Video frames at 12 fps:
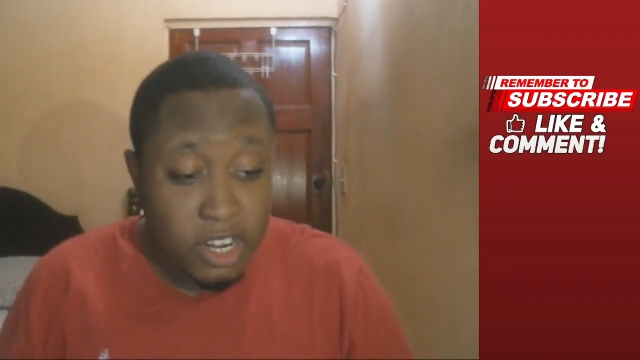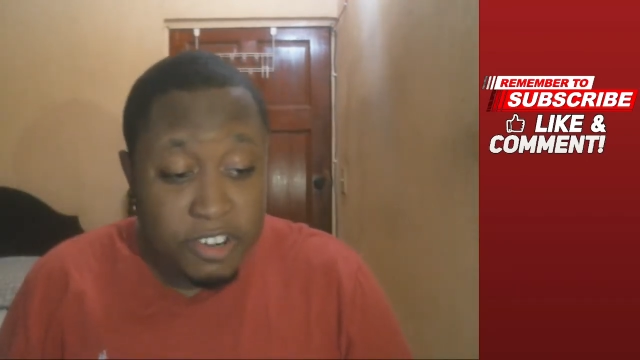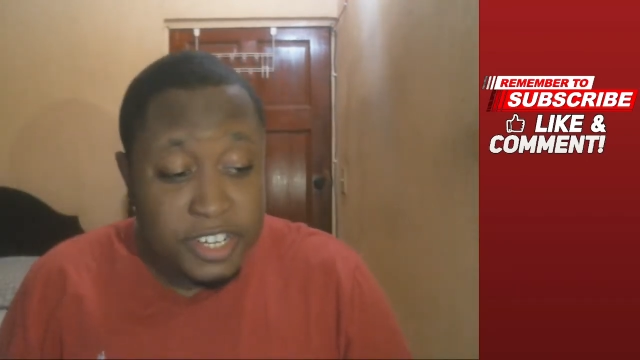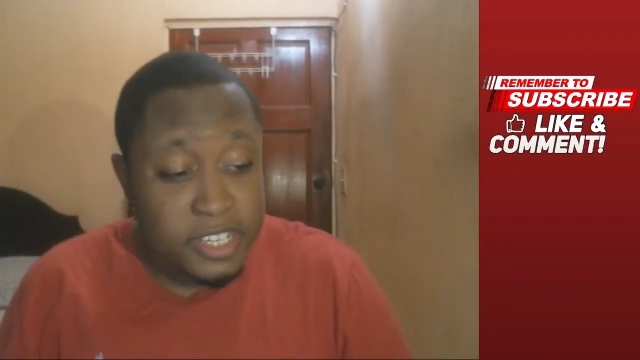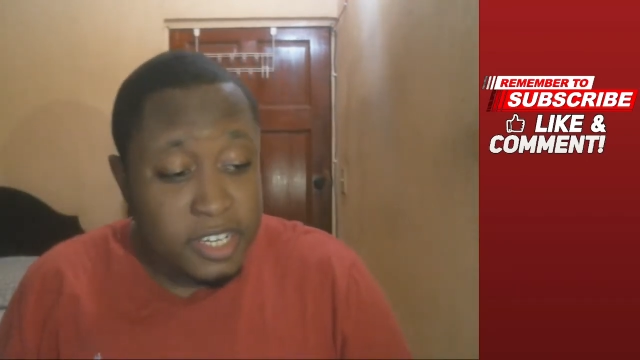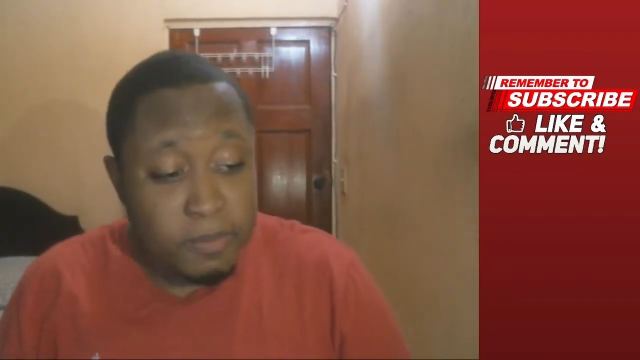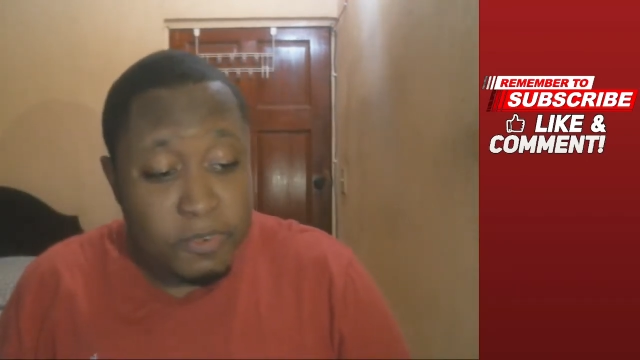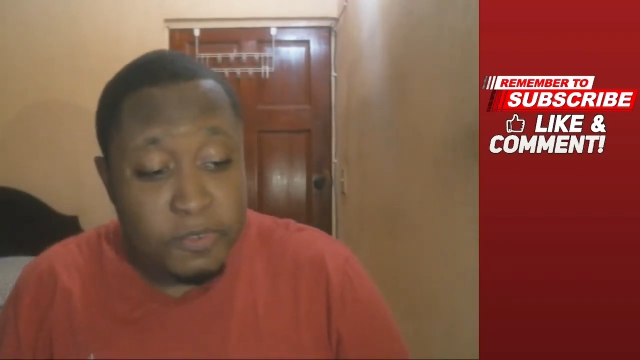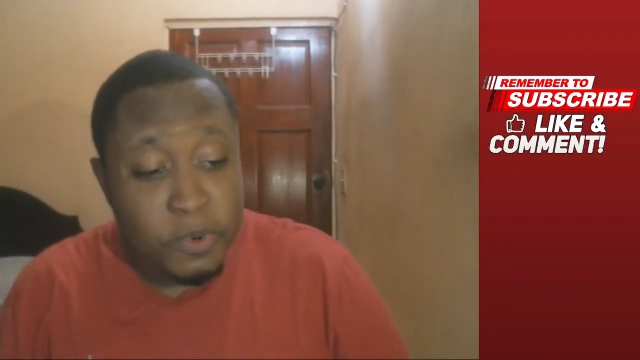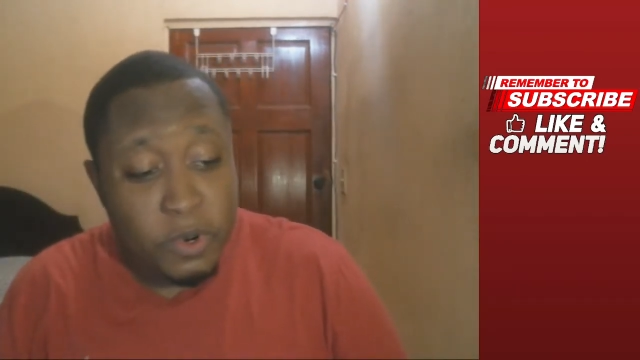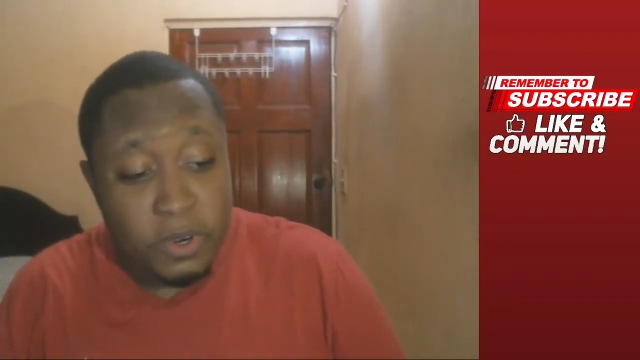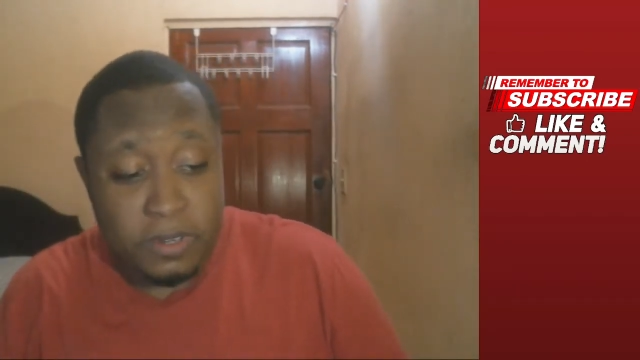I already said it
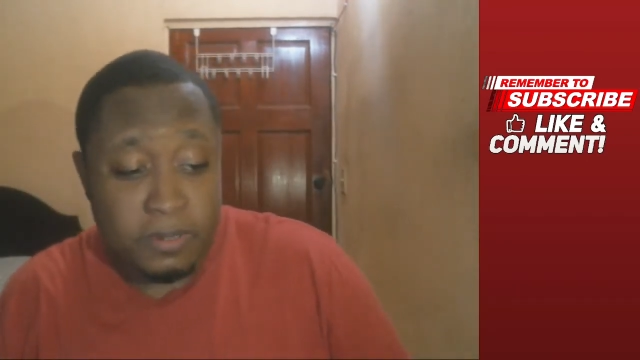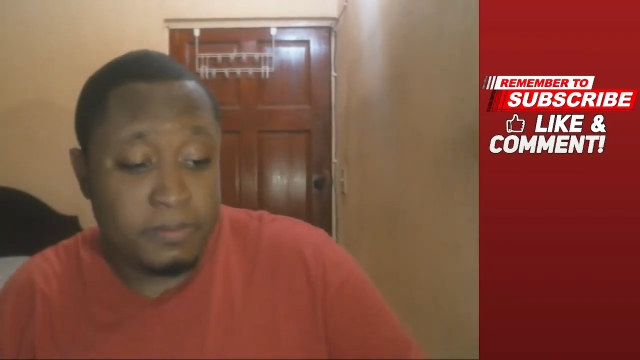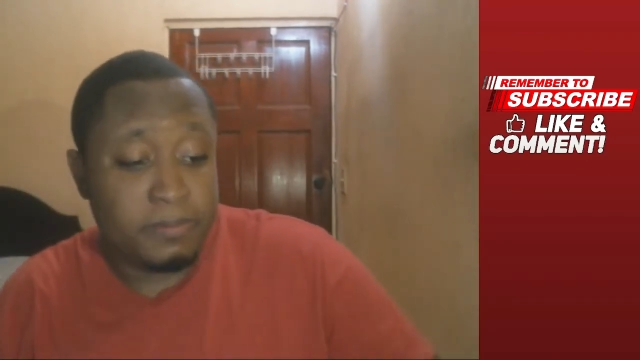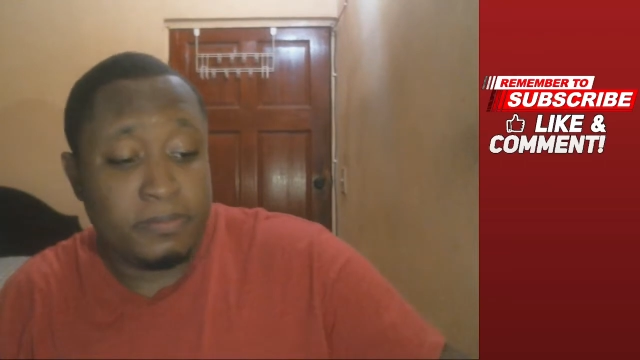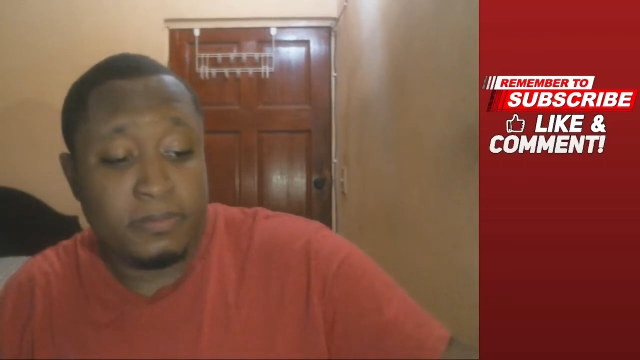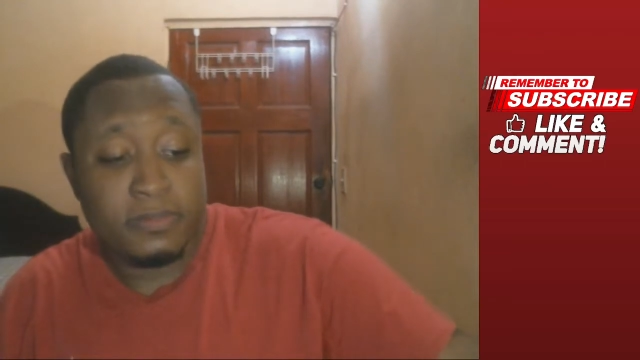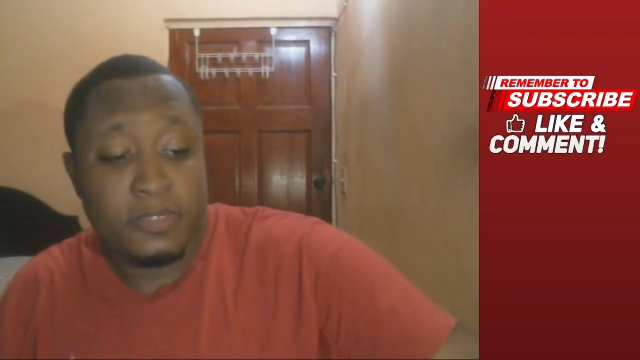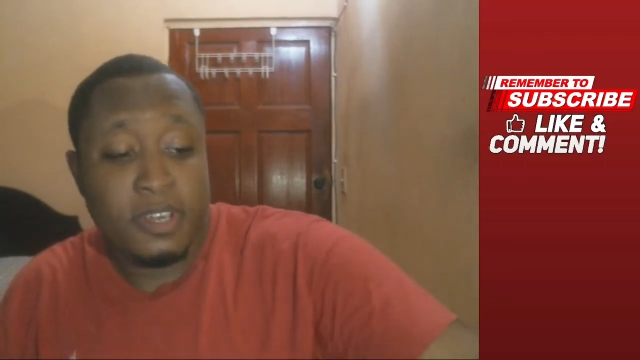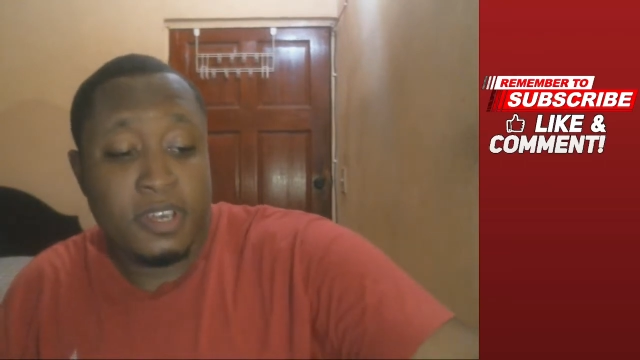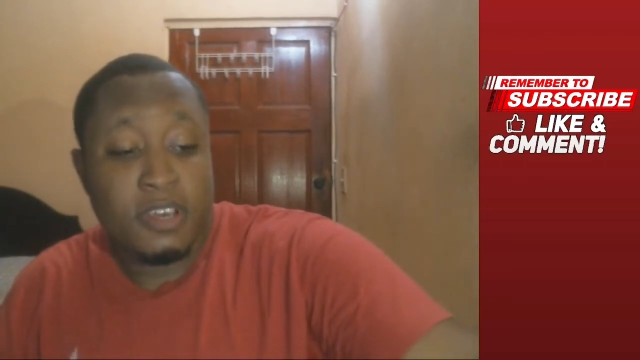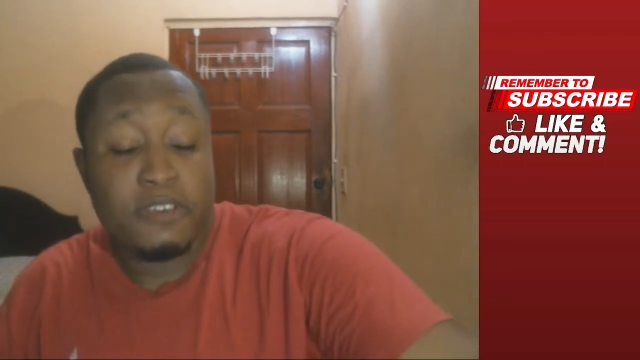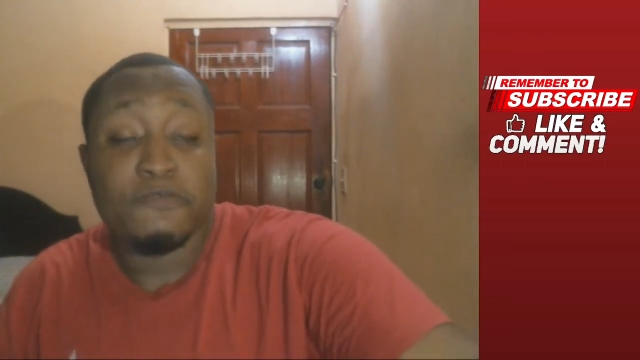before.
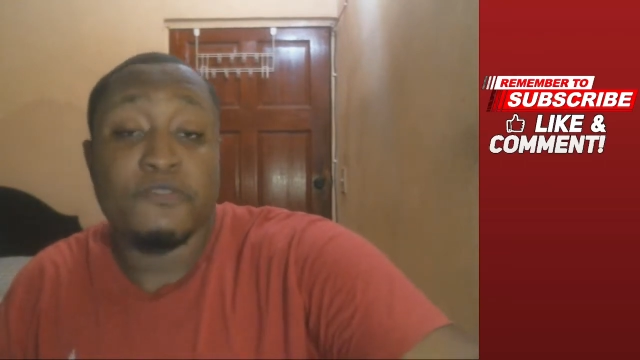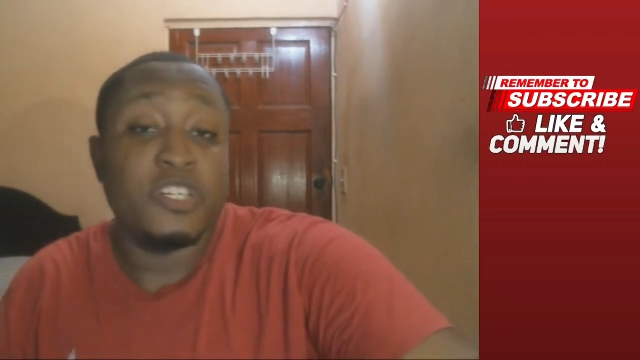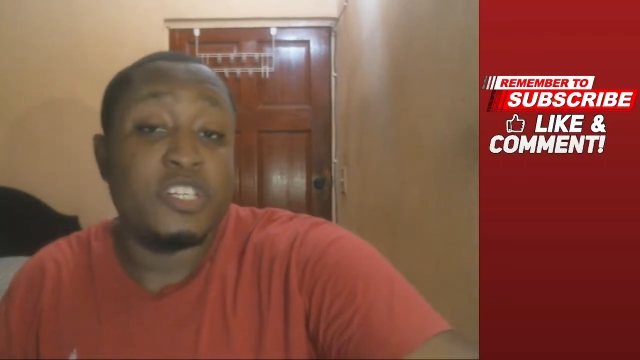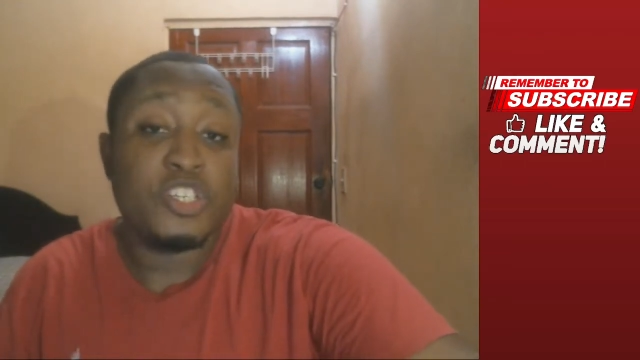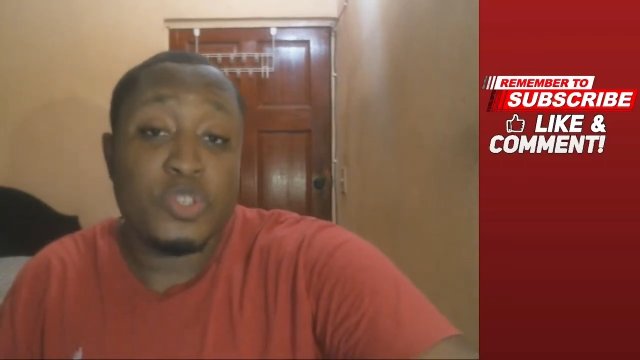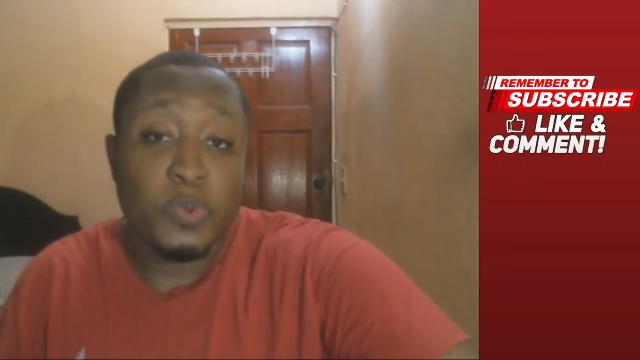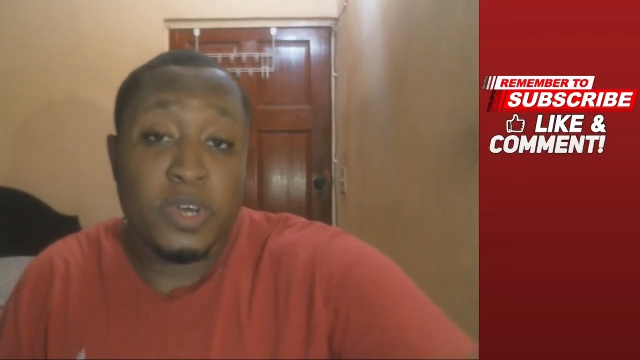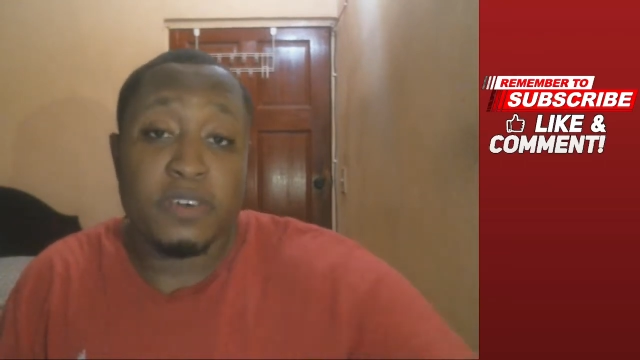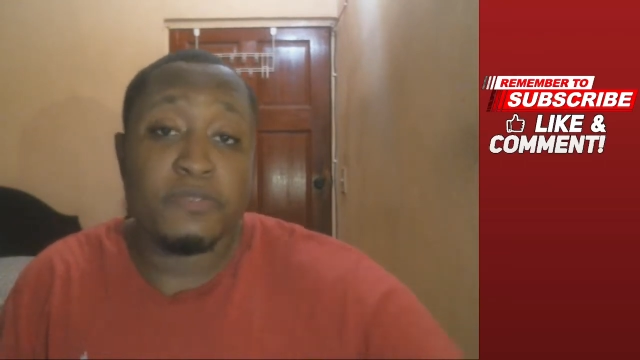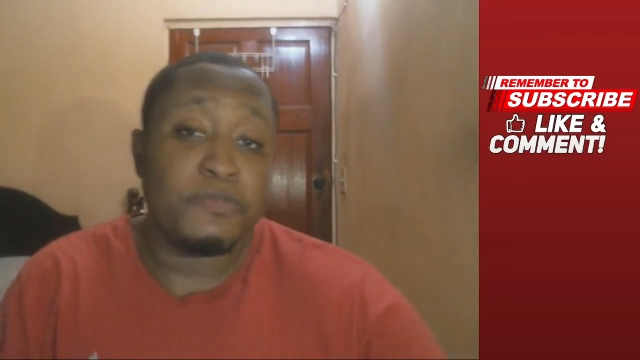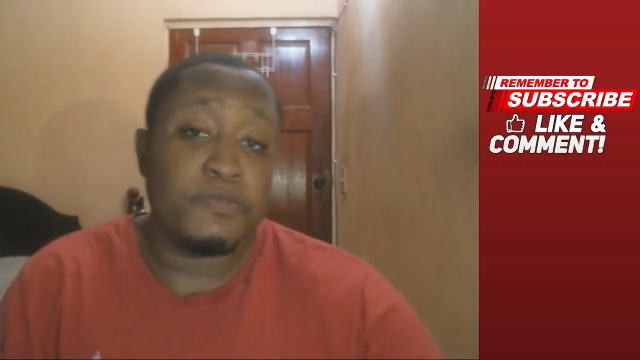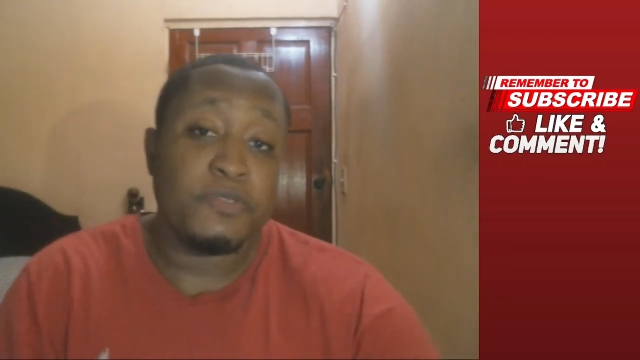Phil
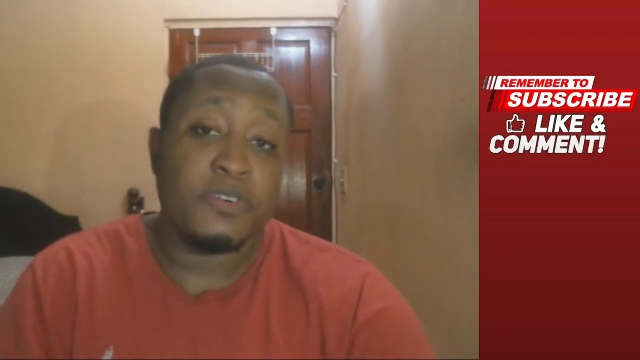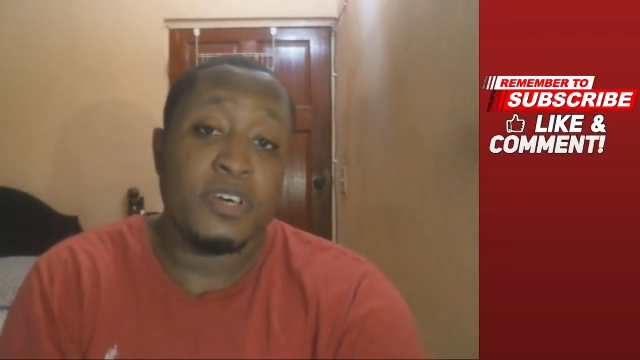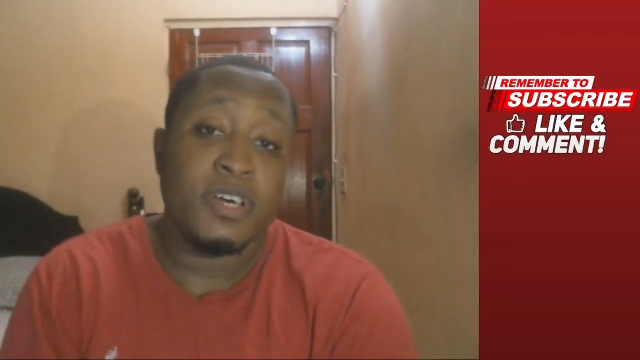Swift